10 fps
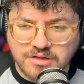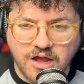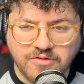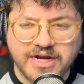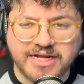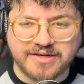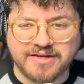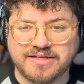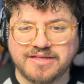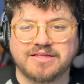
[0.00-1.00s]
All right.
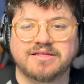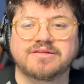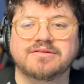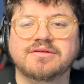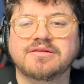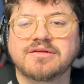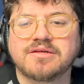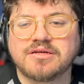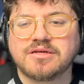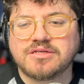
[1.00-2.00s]

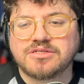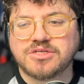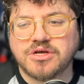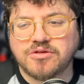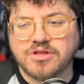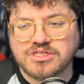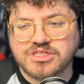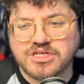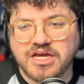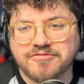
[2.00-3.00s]
So let's
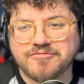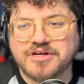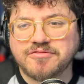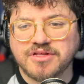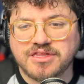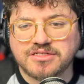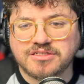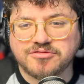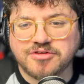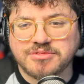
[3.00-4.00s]
just kind of read what this
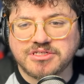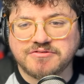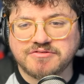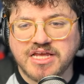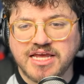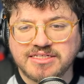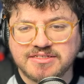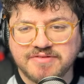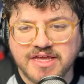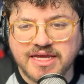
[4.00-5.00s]
description is. Kinds
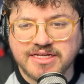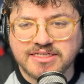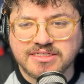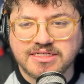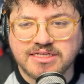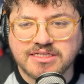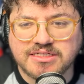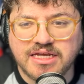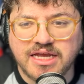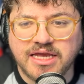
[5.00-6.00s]
of Kindness is
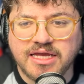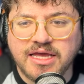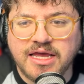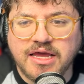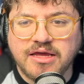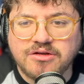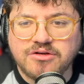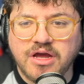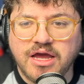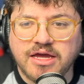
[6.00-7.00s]
a
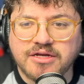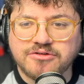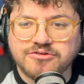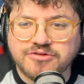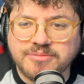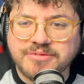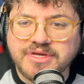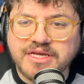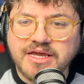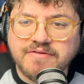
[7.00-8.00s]
uh,
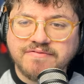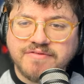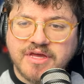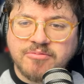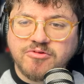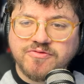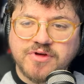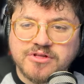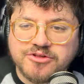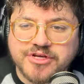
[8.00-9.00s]
trippy fable
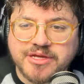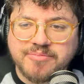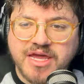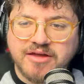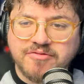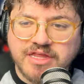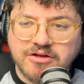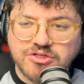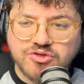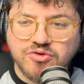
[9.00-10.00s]
following a man without
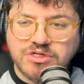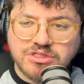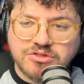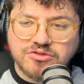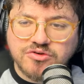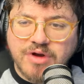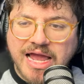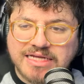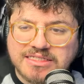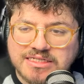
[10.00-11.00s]
choice who
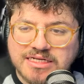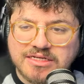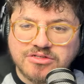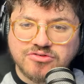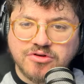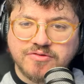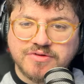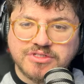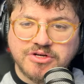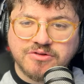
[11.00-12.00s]
tries to take control of
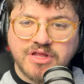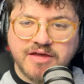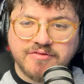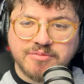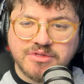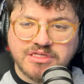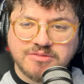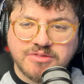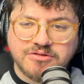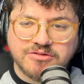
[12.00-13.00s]
his own life. A
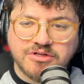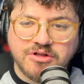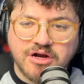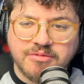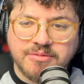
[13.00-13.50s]
policeman who is alarmed